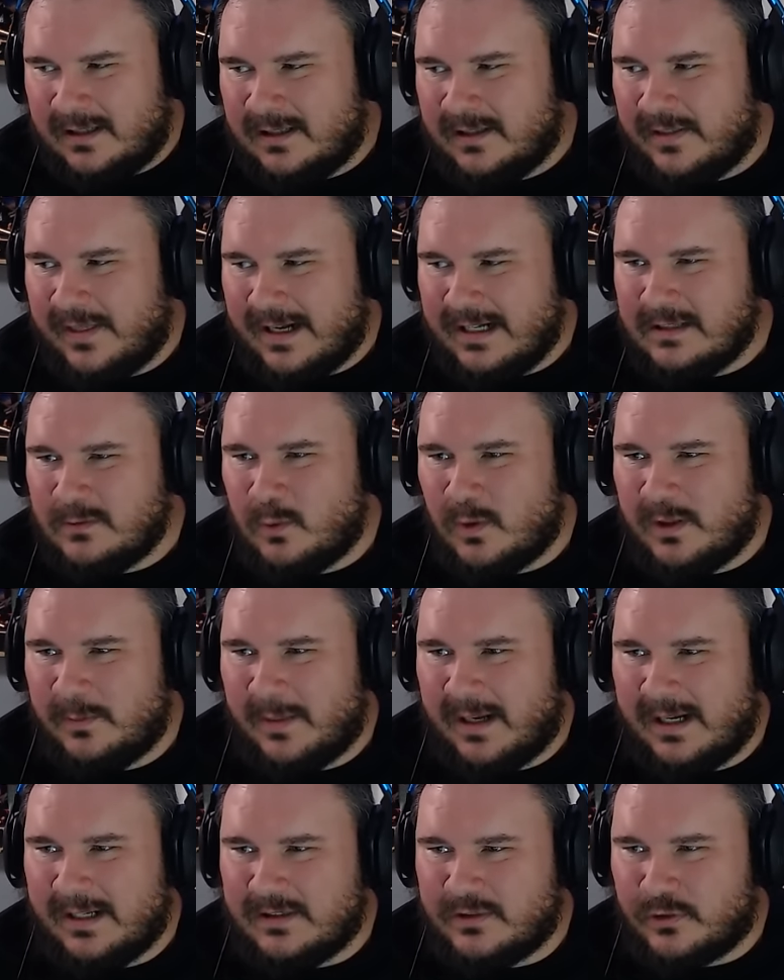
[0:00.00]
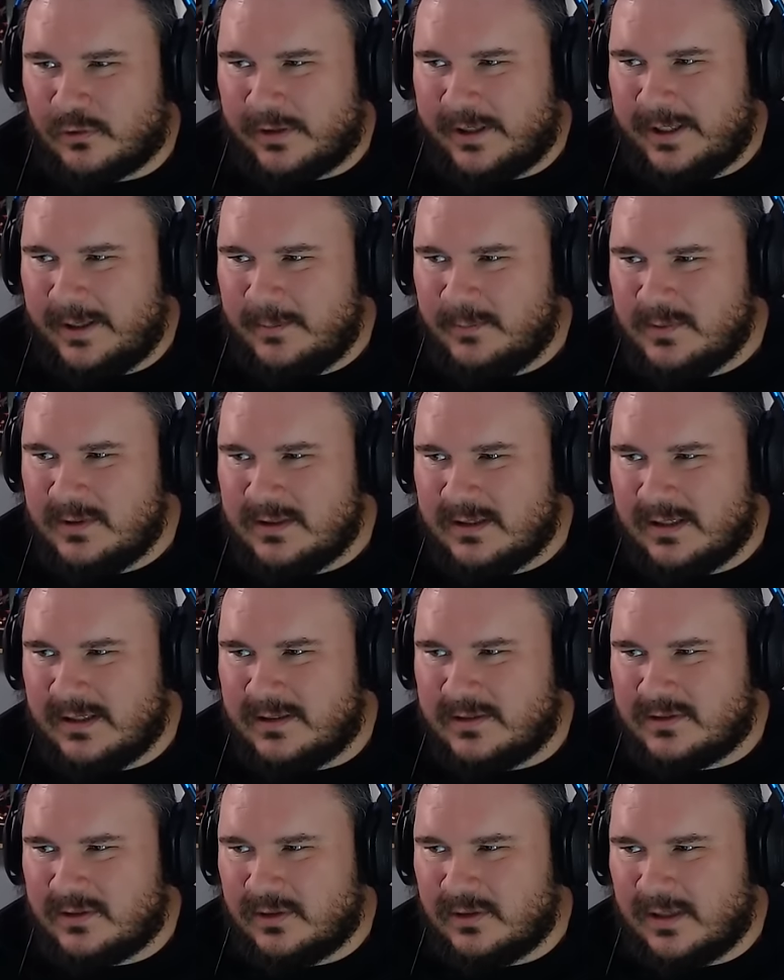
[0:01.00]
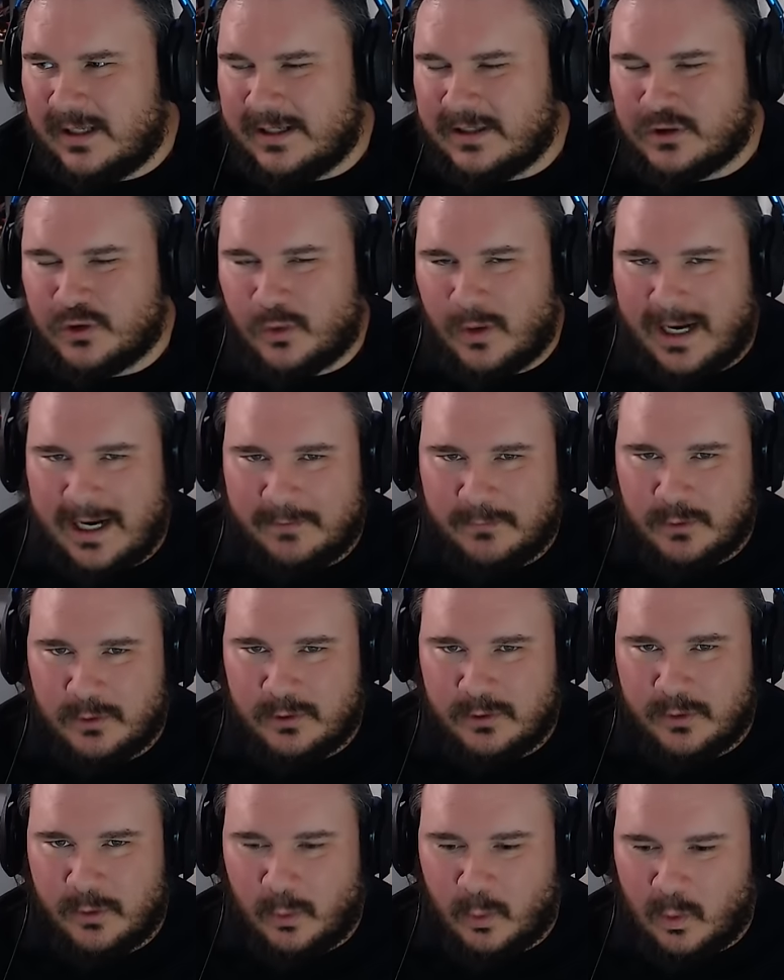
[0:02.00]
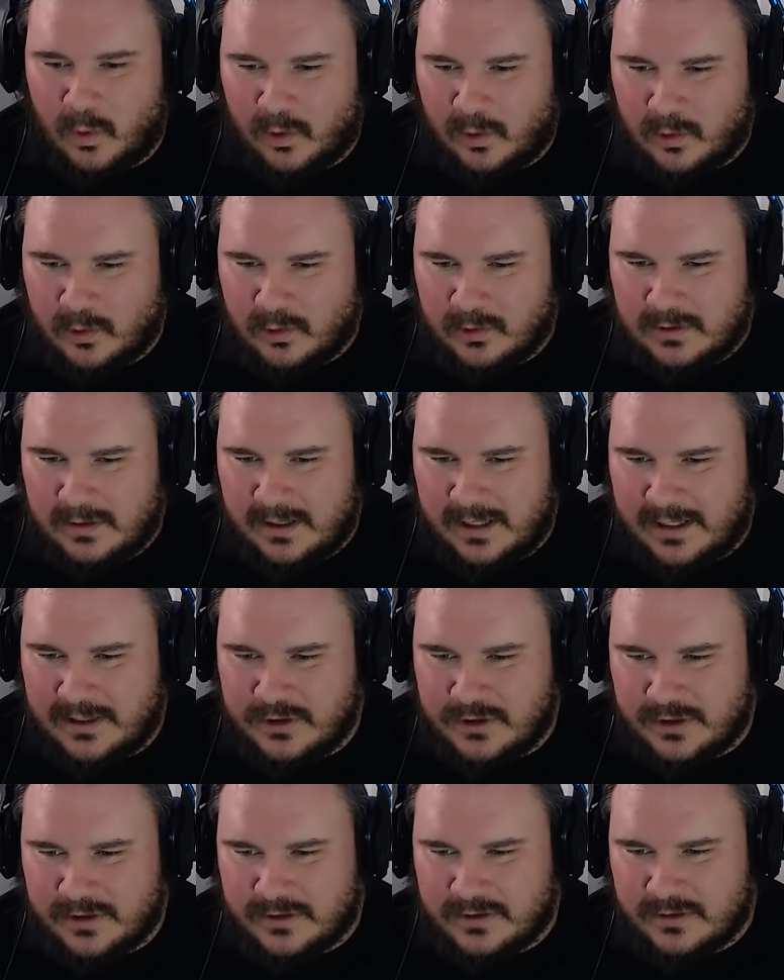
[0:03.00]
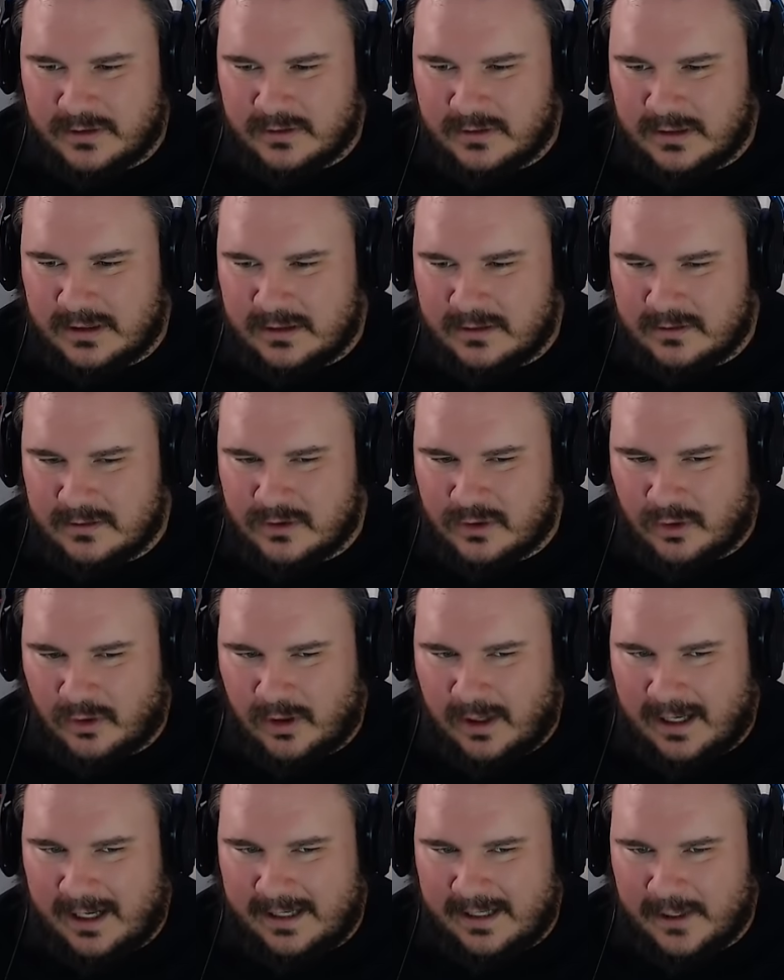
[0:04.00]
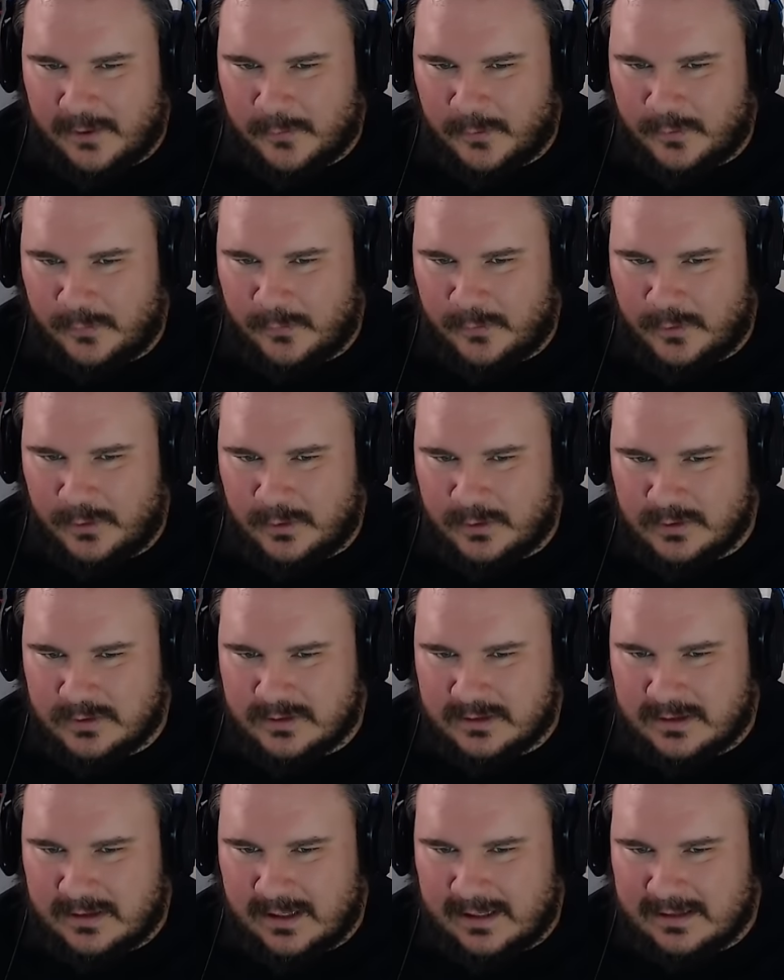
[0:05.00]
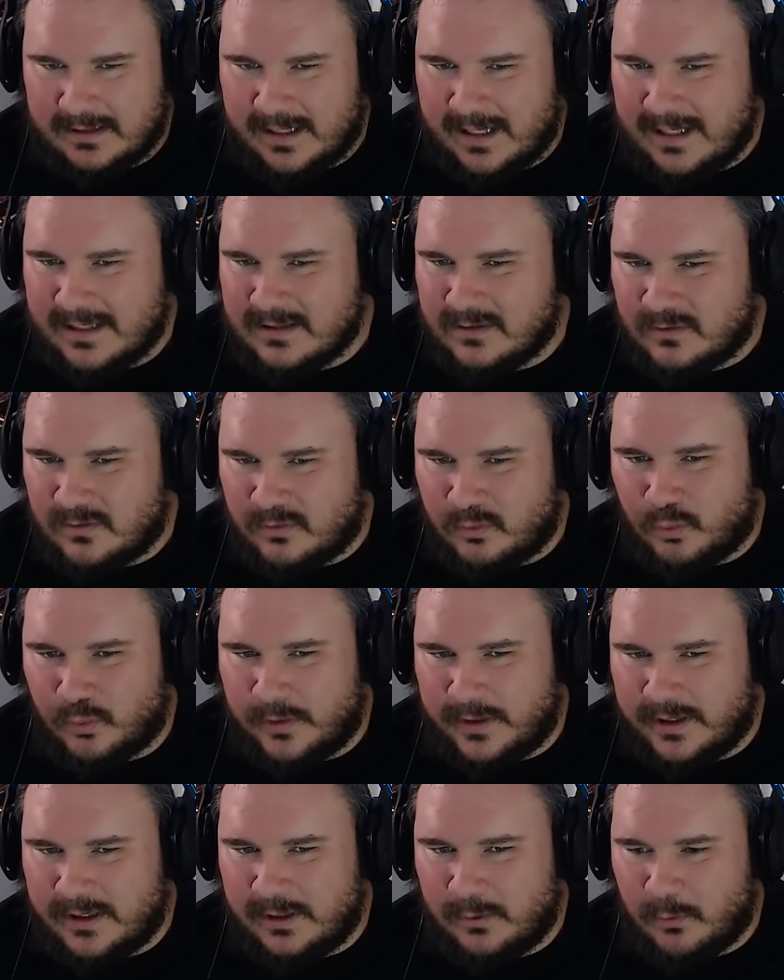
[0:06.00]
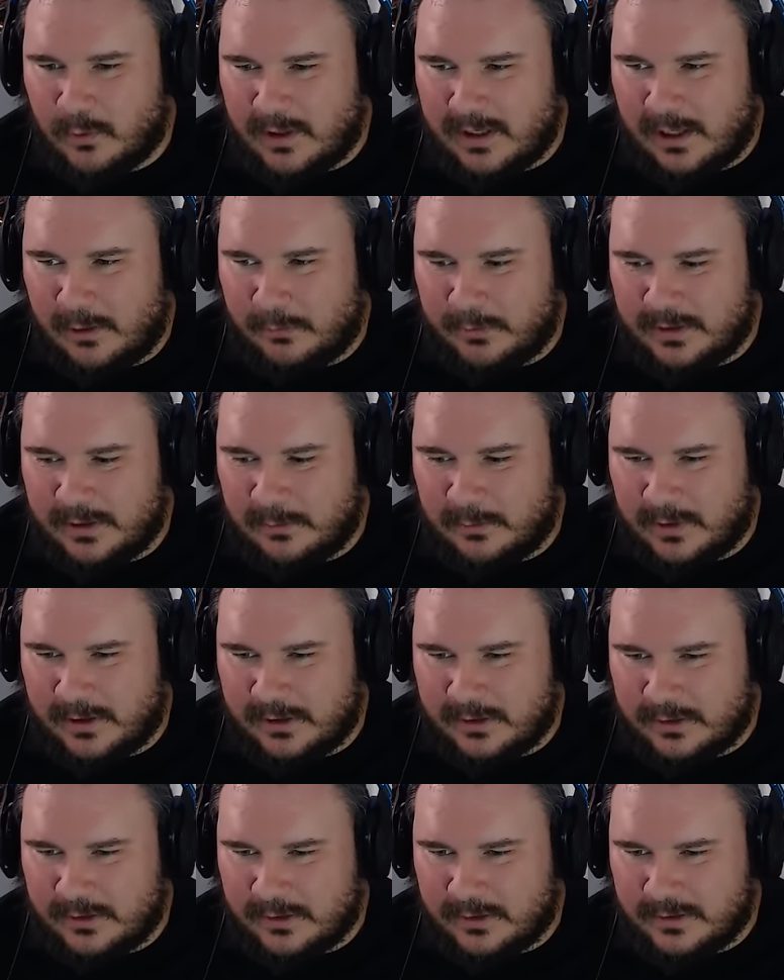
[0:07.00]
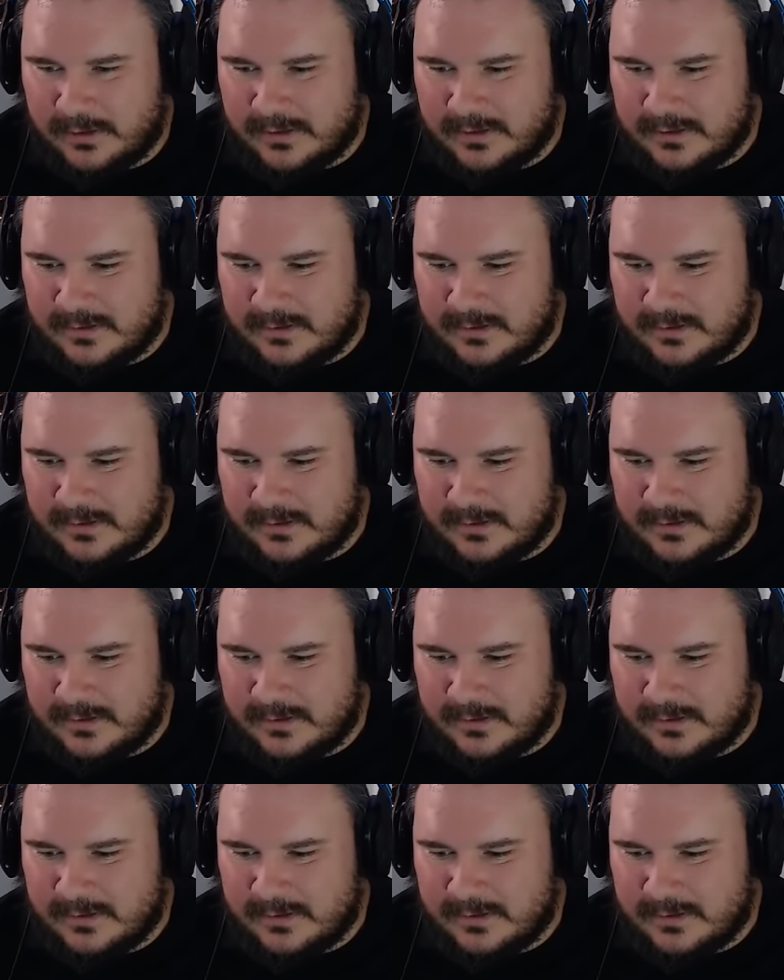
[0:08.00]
That is one of my dreams, is to like travel the world and just try different foods. That is really what I really want to do.